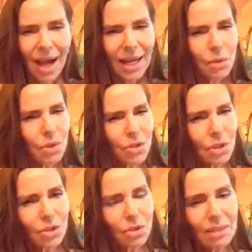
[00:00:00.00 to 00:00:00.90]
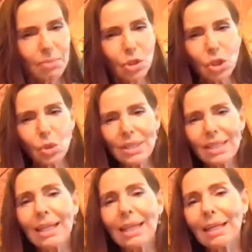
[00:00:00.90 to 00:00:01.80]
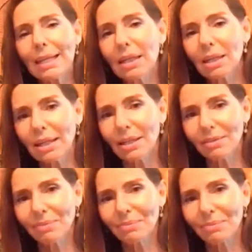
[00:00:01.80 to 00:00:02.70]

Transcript: And I was also able to see clearly